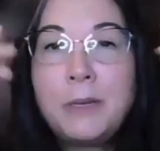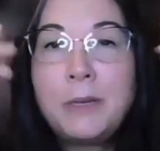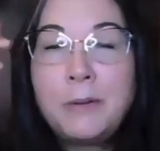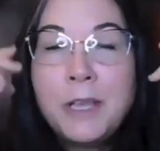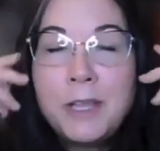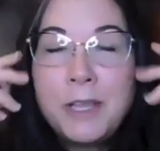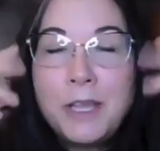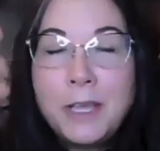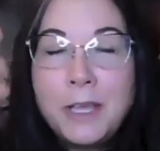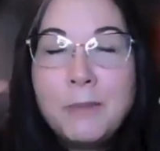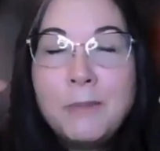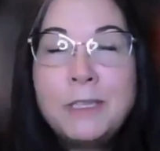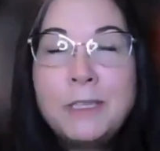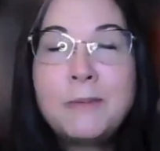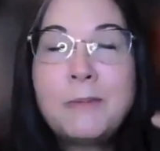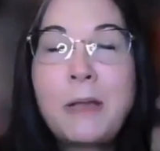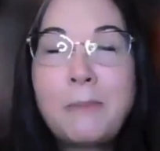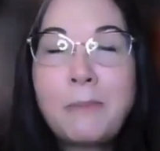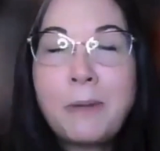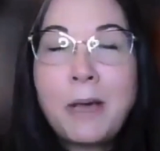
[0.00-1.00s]
And the image
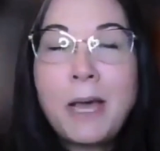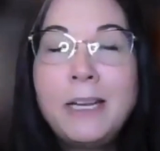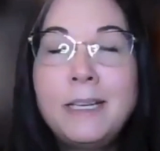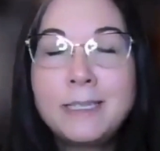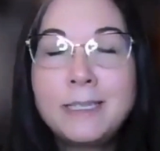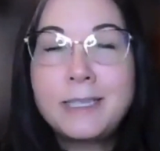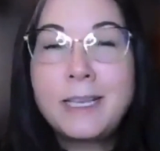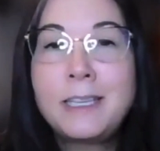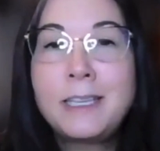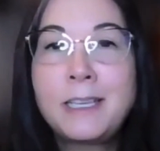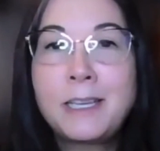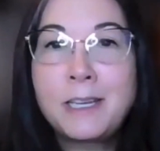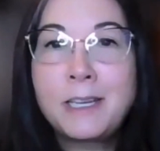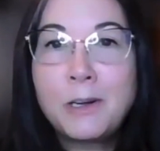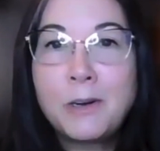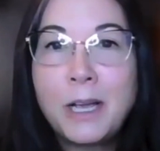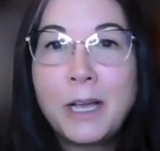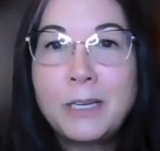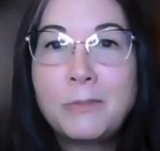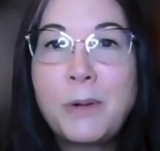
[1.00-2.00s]
in my mind is that
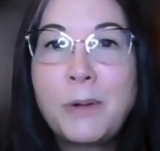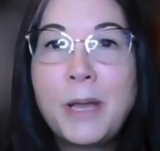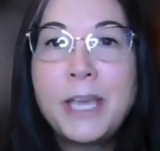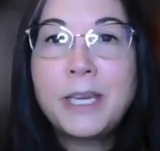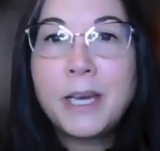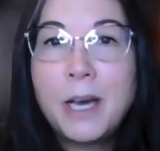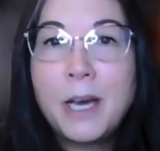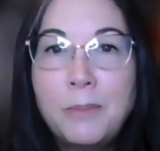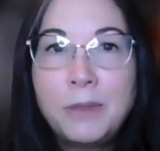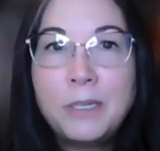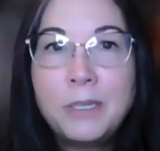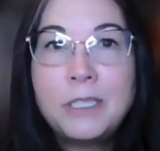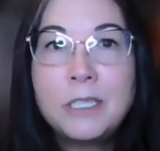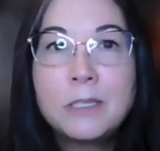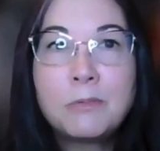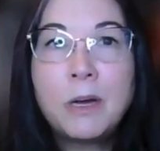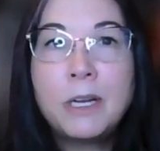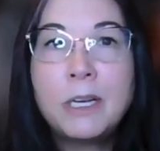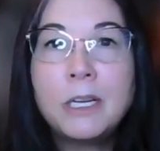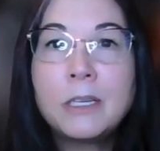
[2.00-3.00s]
I'd wake up and
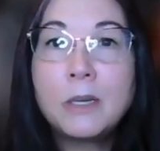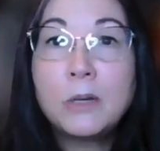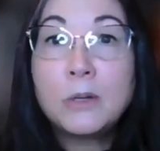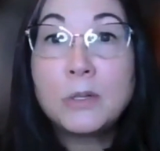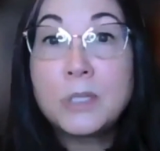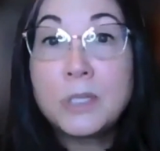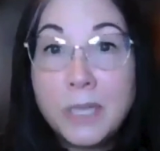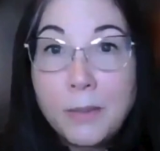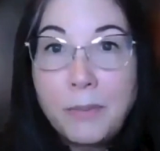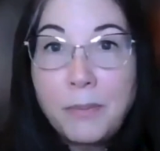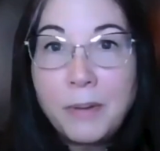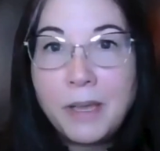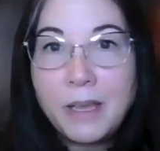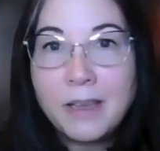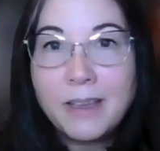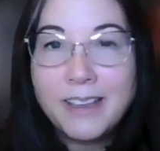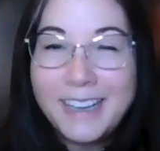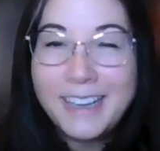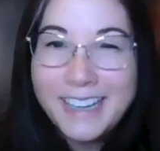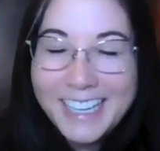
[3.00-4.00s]
just want to go
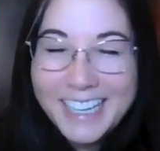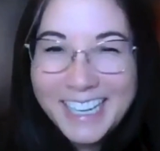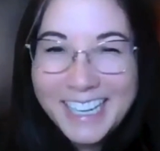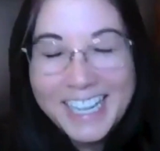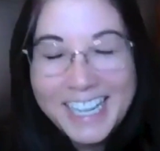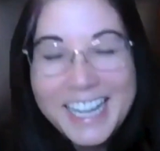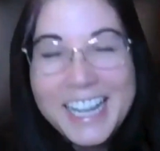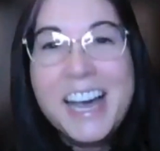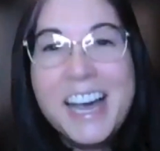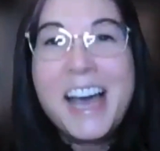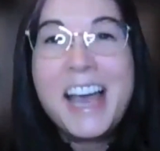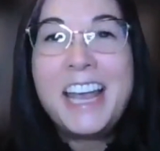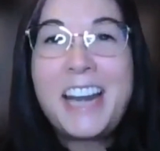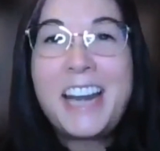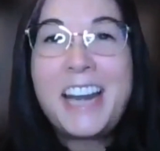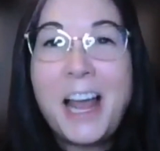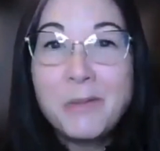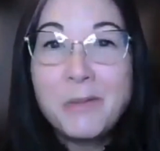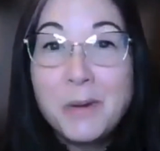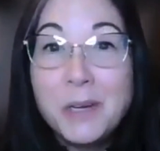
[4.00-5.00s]
skipping, and
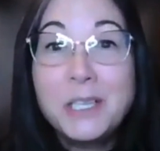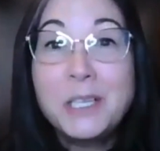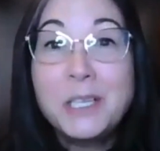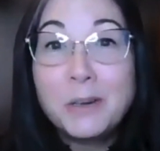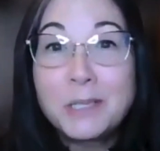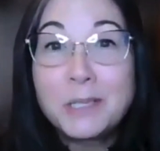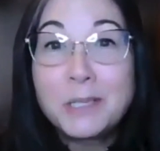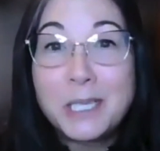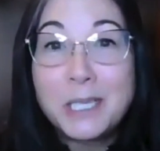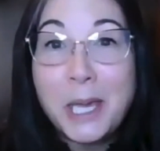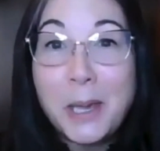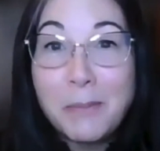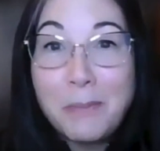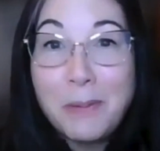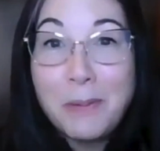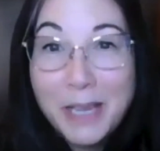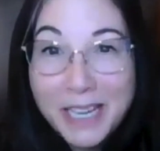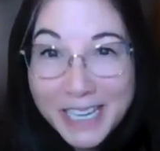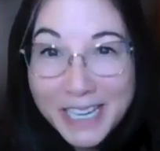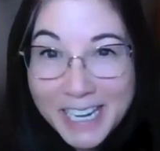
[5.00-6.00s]
I would go
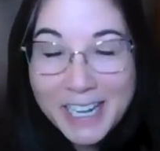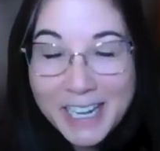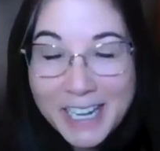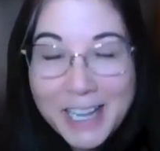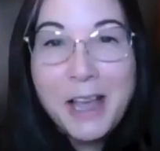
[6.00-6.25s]
skipping.